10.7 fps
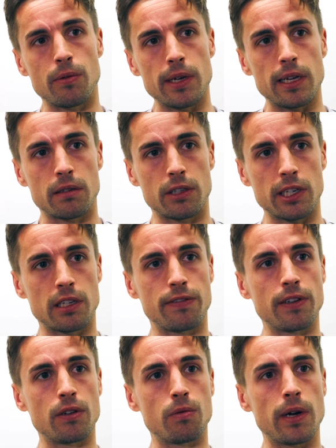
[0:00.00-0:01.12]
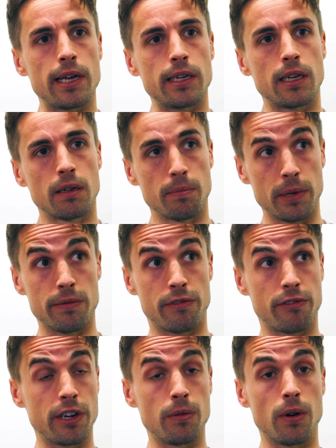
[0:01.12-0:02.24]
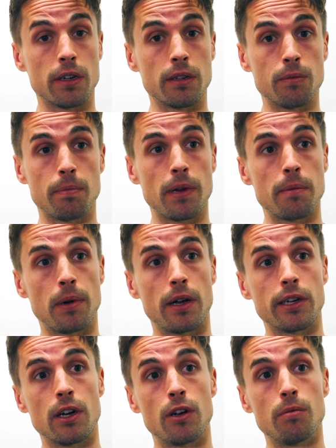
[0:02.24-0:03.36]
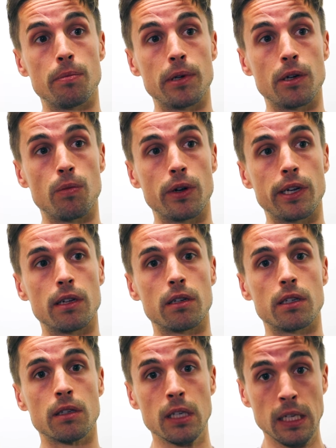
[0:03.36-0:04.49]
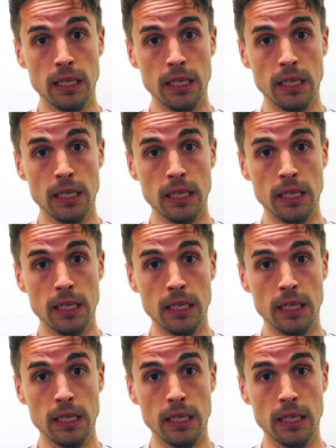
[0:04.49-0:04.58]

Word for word: We had Chesterfield away, beat them three one, and then we played Barnet at home and beat them one 0 and